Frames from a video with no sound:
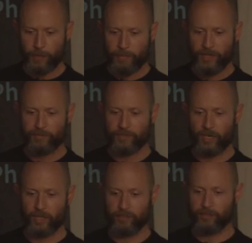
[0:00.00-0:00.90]
being a
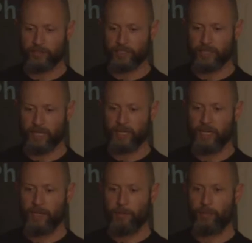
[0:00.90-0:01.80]
photographer. It's like
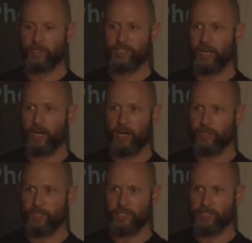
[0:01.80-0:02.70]
part
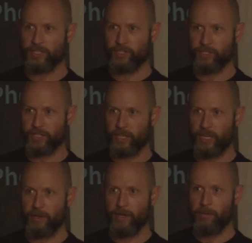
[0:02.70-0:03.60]
psychologist and just
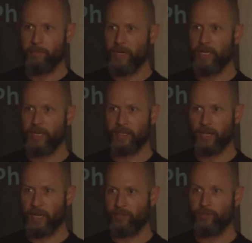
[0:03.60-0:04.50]
like meeting
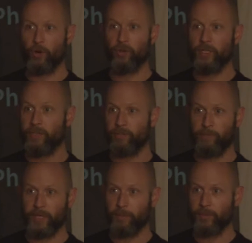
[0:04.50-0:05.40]
like totally
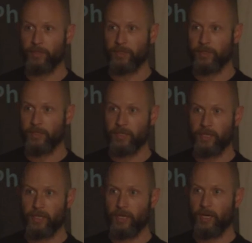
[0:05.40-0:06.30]
different people,
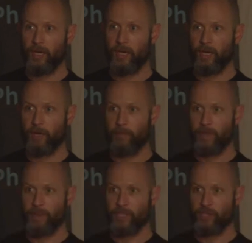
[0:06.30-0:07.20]
um,
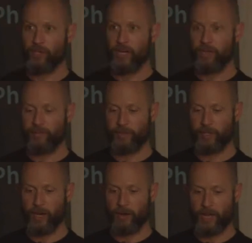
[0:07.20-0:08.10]
and then trying to
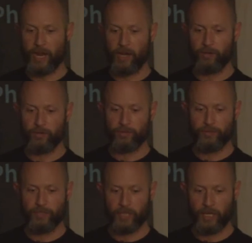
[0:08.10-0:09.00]
figure out how
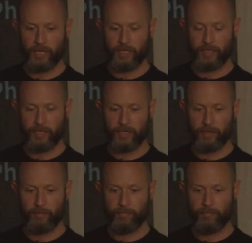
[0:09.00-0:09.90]
to like.
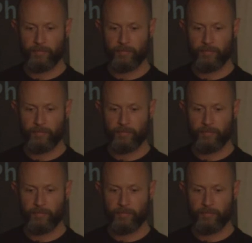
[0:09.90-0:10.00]
Um,